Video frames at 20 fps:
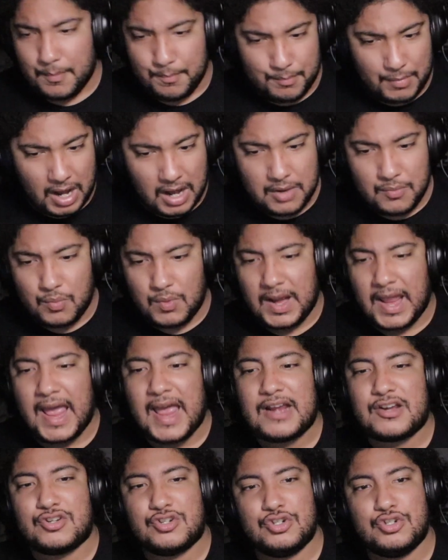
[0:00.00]
my
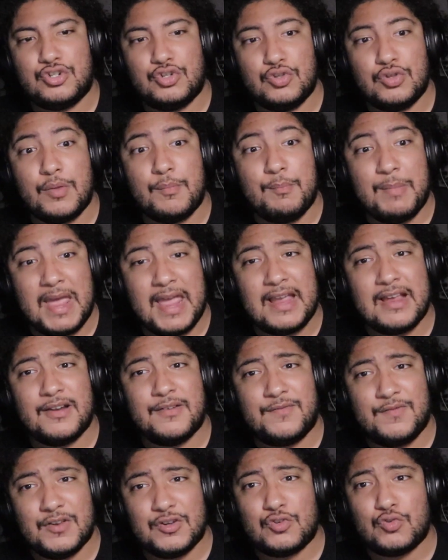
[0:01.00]
reaction to the M three gan
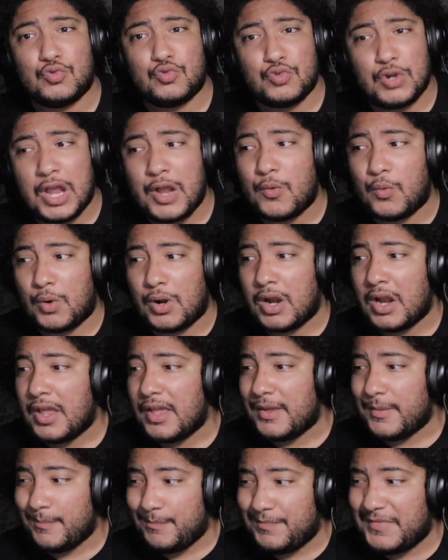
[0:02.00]
official trailer.
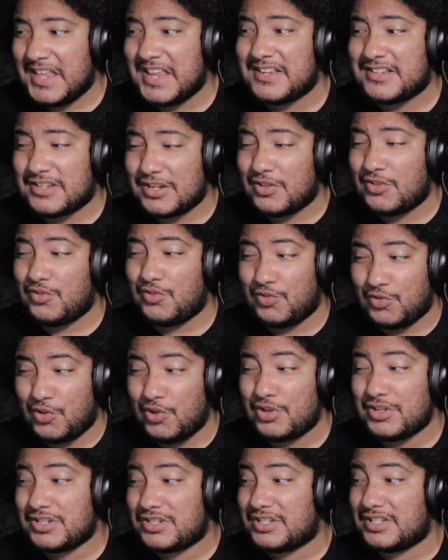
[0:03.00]
This
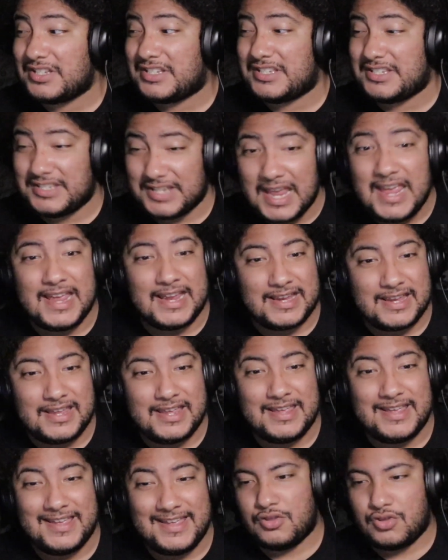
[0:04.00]
looks sick.
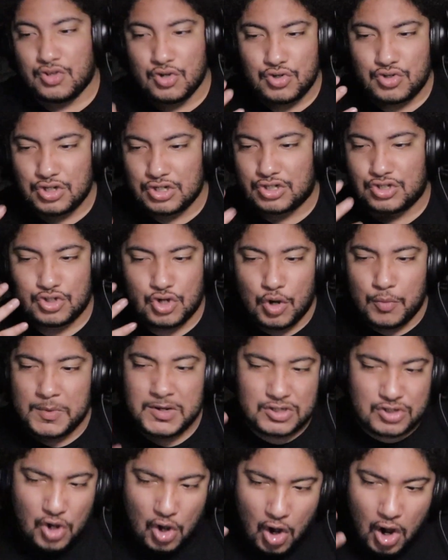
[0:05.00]
There's just so much